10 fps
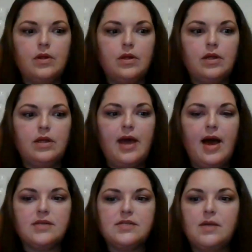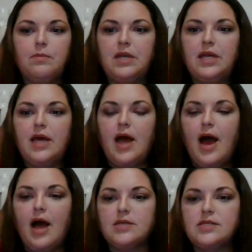Yeah, somebody
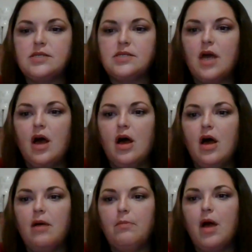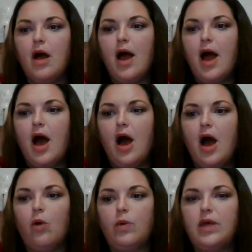asked
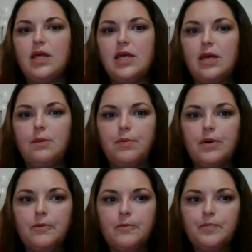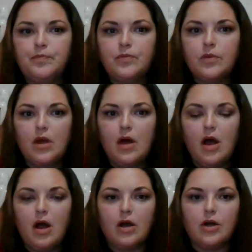how we keep
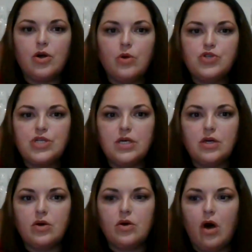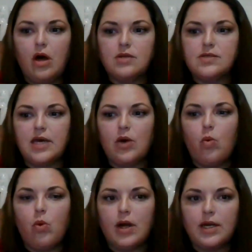our coaching calls like
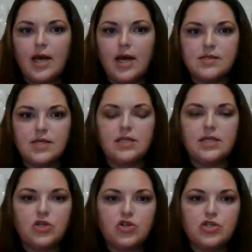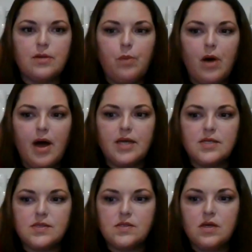organized, like leadership wise.